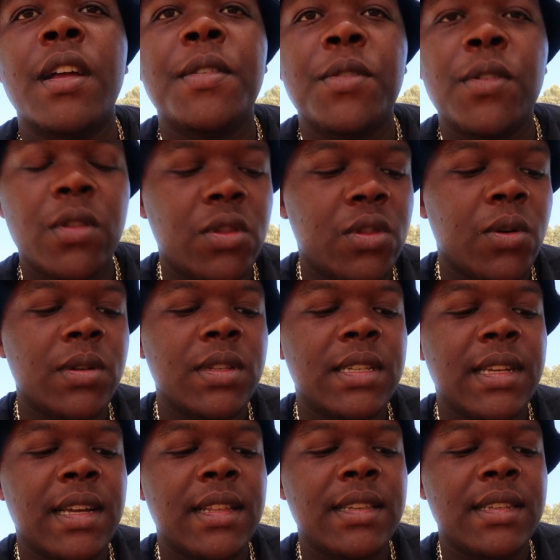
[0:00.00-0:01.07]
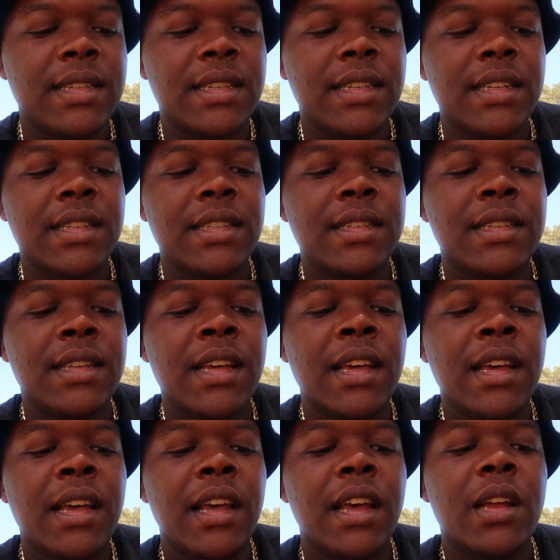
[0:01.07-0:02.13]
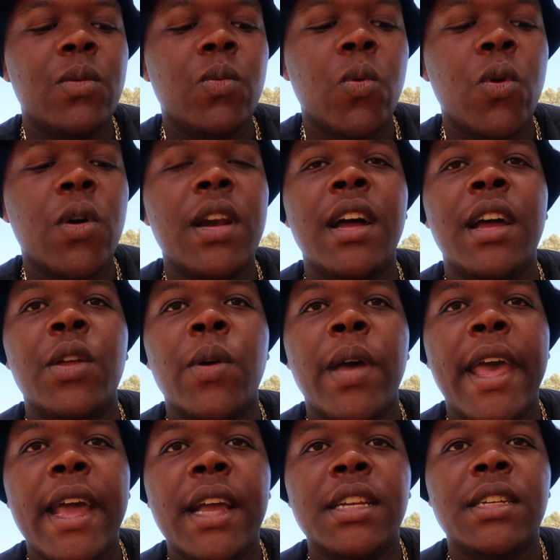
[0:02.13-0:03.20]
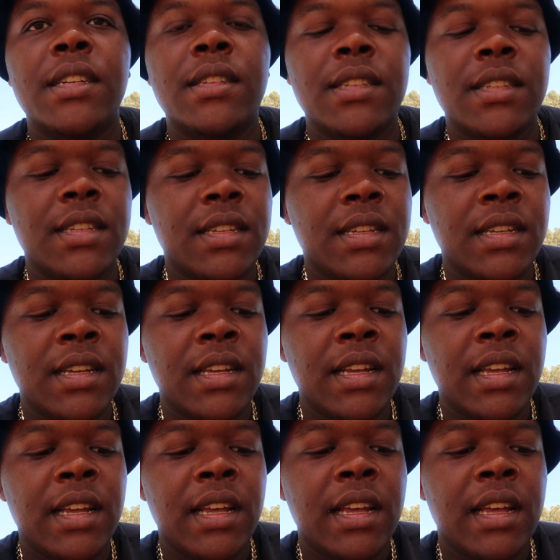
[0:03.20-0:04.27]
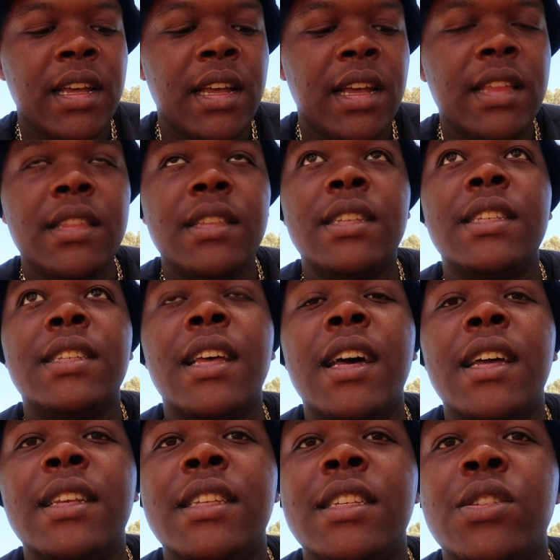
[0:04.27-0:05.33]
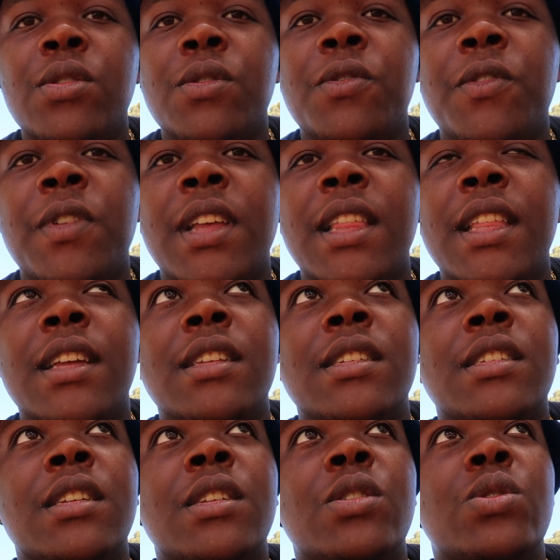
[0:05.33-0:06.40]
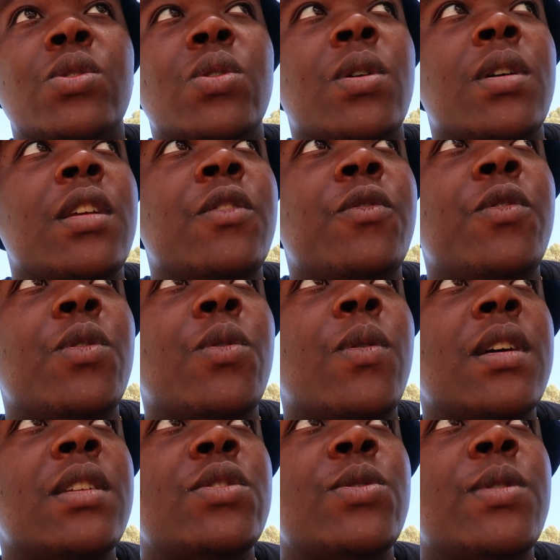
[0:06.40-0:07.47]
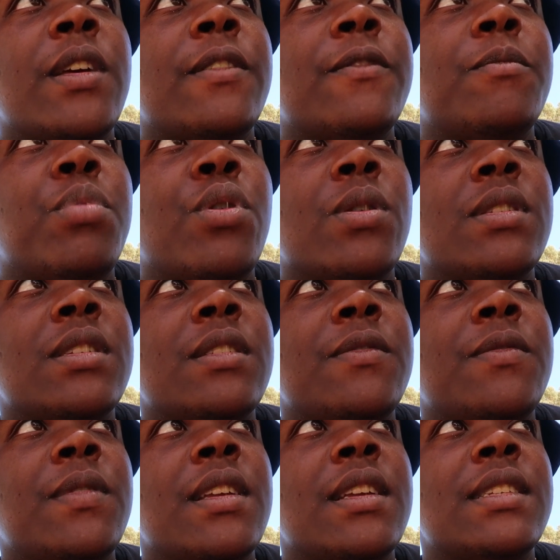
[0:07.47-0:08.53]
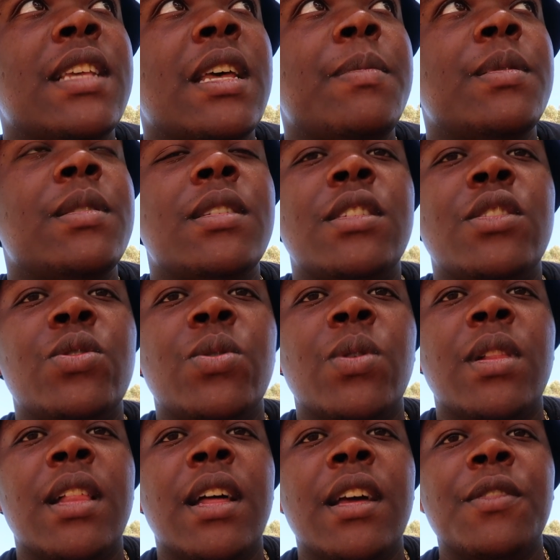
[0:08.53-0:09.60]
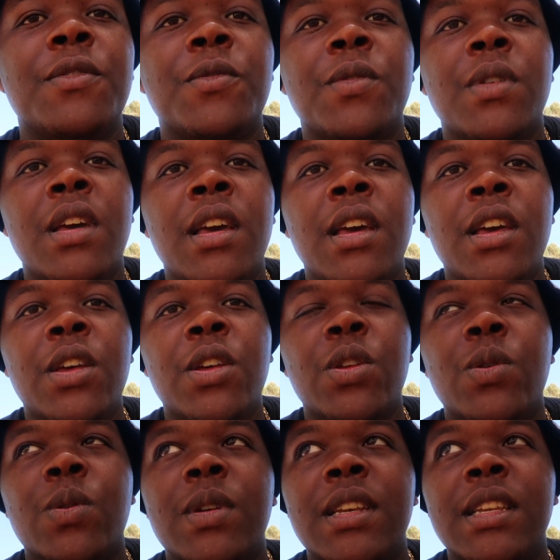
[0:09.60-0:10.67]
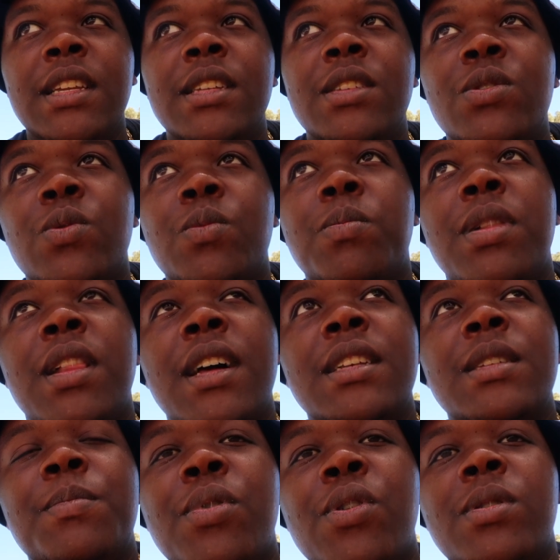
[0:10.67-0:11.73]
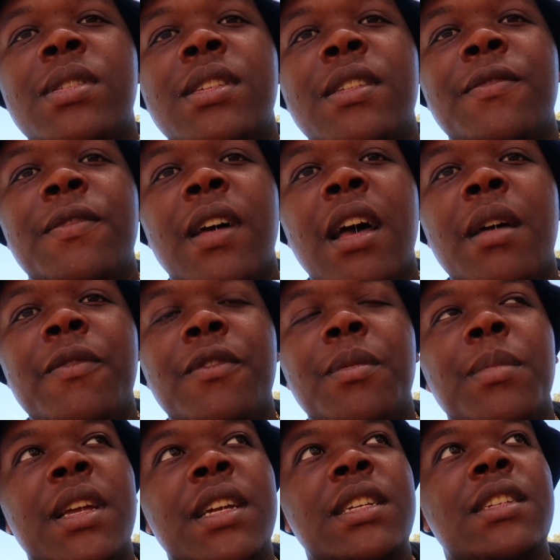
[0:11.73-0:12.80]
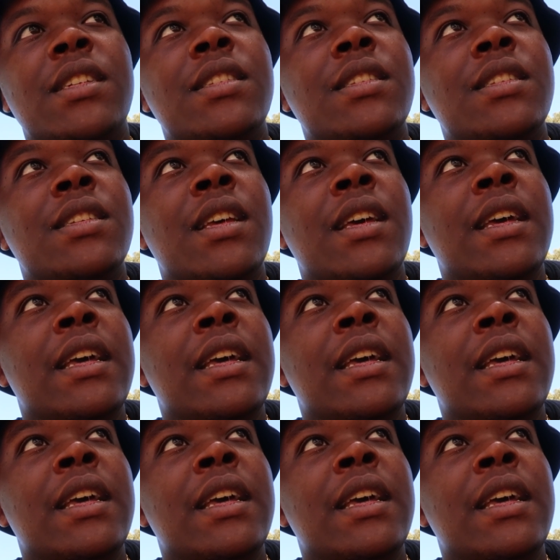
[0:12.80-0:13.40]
And your thoughts are the seeds, and water are your actions, and the sun is your feelings. So if you want to have positive things happen into your life, you need to plant positive affirmations.